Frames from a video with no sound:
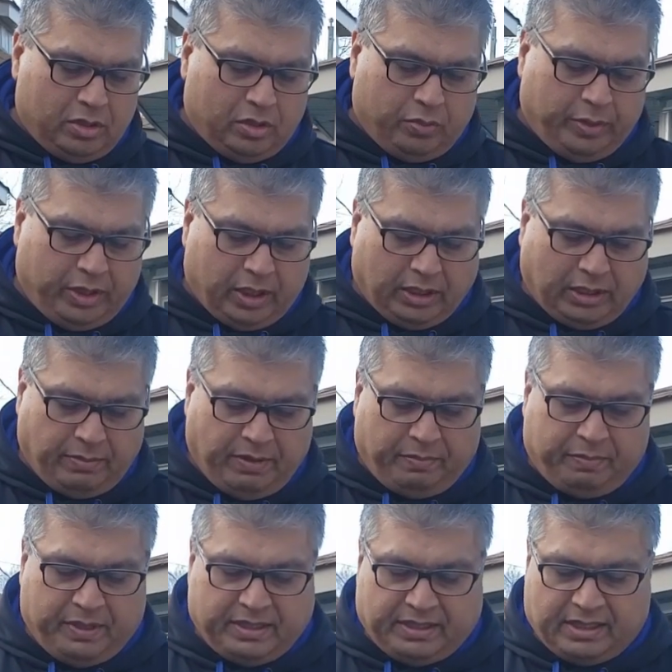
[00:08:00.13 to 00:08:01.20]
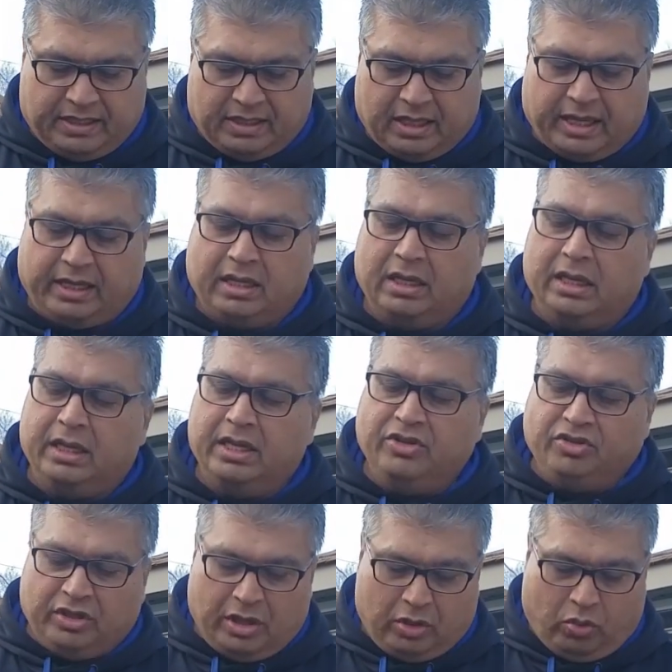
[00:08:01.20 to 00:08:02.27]
know, we cut them in pieces like 1.25
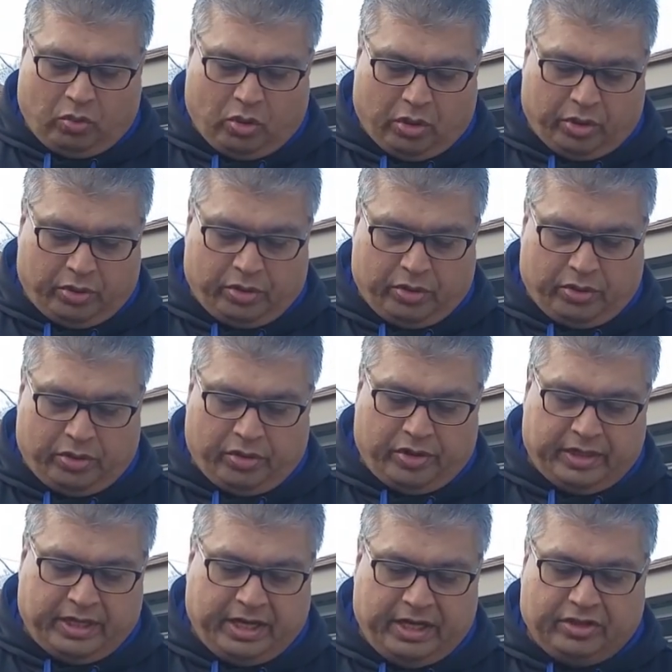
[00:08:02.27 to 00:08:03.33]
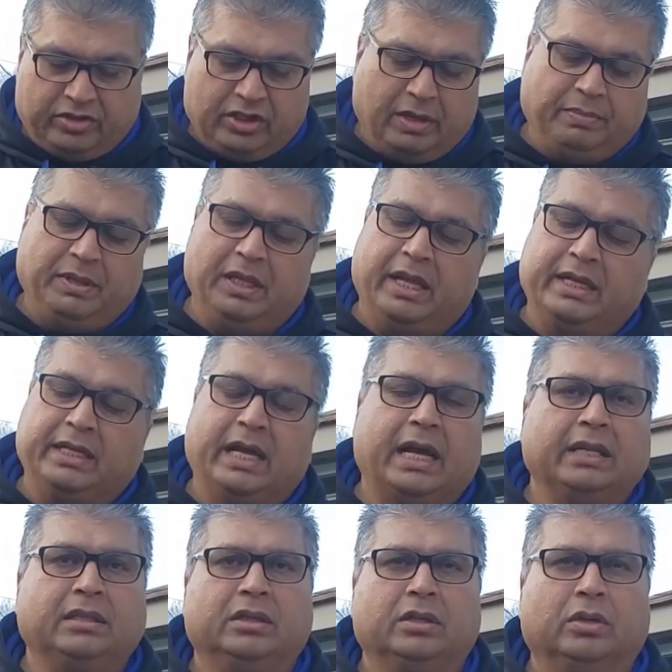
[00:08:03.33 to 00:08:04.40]
inches or 1 inch, something like
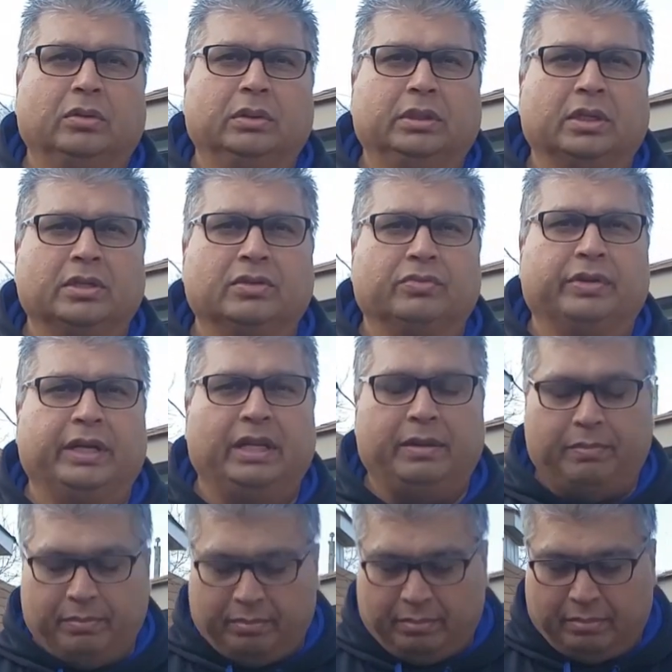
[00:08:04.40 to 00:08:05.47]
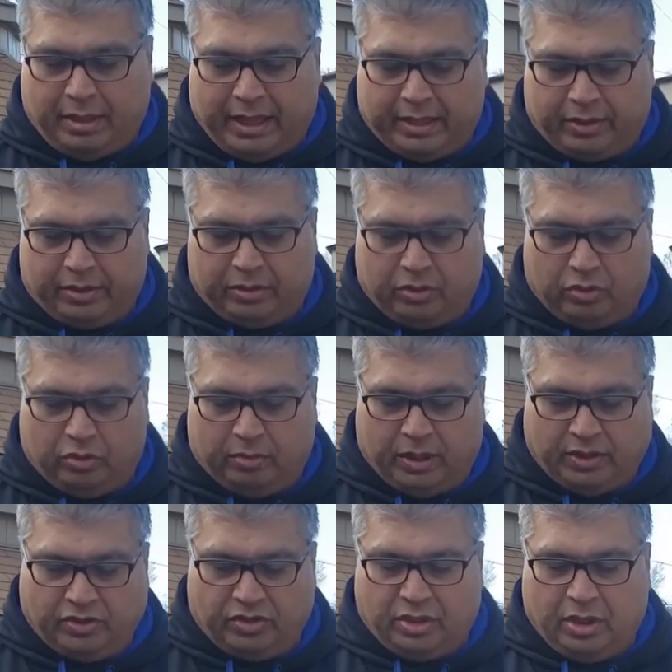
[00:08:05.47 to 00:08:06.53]
that. You know, it doesn't really matter too
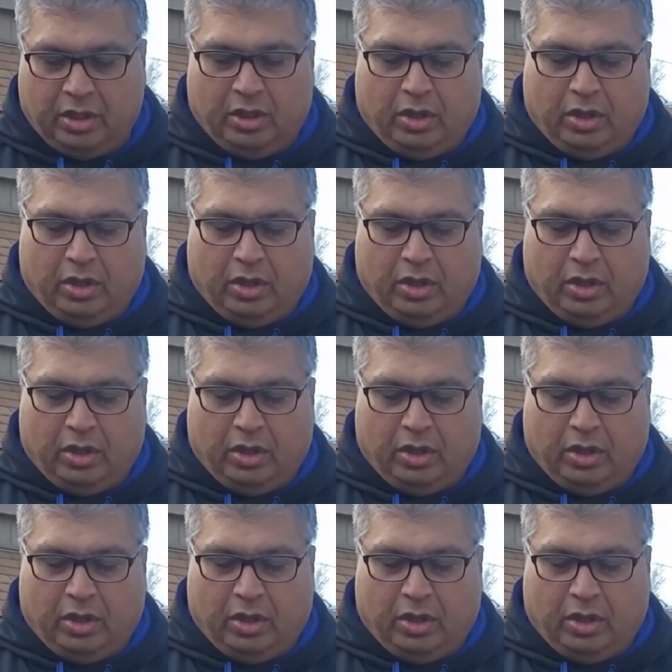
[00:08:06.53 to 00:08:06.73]
much.